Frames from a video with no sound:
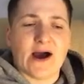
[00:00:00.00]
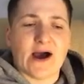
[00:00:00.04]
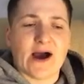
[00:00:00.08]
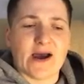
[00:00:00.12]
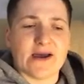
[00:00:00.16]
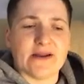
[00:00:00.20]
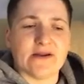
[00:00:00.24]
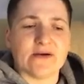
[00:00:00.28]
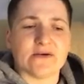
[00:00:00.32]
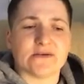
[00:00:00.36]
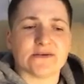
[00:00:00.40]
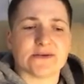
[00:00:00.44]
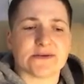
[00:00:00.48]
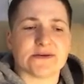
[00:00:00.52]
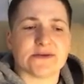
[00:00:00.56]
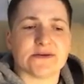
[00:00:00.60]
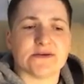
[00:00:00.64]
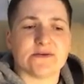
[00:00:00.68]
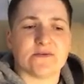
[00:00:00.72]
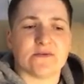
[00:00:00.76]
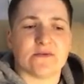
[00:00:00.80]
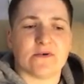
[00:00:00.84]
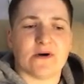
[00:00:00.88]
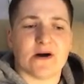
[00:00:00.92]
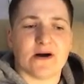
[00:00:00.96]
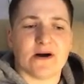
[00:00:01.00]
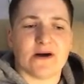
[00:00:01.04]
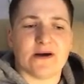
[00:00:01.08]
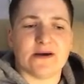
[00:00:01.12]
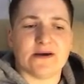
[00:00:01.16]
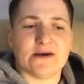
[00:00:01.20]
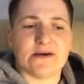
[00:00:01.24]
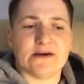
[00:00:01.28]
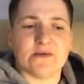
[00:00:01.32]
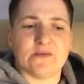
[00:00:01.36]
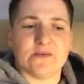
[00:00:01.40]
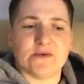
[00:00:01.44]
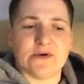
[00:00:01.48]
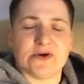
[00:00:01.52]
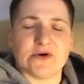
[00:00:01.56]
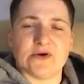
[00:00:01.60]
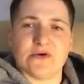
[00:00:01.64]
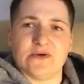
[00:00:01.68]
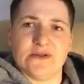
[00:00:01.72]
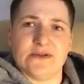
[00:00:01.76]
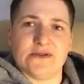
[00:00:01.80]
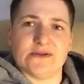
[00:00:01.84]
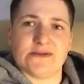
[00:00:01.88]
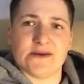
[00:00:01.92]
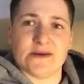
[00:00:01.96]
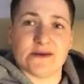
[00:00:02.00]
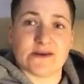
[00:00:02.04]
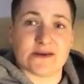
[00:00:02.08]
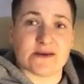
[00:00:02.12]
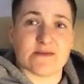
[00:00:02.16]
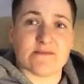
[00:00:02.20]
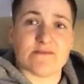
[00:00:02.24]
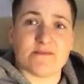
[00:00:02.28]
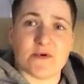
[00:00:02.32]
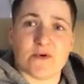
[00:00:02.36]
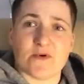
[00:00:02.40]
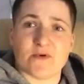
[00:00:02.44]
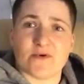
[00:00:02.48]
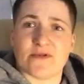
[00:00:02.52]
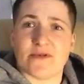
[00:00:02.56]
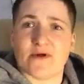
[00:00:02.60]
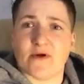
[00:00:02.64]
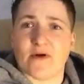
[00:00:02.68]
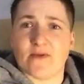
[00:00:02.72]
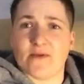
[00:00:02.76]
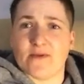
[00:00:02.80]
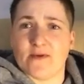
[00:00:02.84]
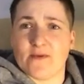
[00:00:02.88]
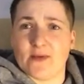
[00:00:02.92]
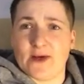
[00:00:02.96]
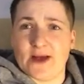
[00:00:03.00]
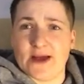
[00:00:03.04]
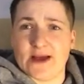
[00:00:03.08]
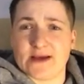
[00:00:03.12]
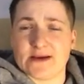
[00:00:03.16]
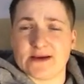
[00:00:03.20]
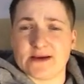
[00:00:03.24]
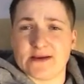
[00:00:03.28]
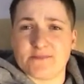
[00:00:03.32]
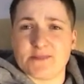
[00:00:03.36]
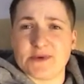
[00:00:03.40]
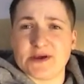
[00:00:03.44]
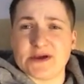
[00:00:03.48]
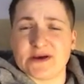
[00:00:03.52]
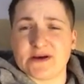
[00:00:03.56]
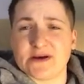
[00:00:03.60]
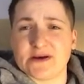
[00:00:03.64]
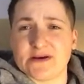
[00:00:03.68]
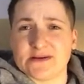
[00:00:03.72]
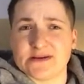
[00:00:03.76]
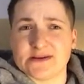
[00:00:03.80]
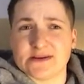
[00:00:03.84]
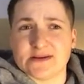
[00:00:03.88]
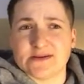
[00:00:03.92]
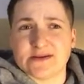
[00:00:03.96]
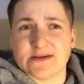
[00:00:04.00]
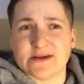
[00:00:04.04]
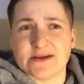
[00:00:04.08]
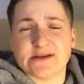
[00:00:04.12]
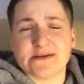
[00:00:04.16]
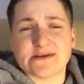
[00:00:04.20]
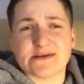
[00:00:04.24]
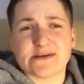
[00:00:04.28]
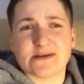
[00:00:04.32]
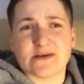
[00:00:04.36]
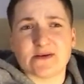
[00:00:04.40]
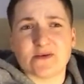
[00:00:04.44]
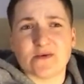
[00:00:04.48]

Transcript: I don't see why we couldn't take it both on the leg because at least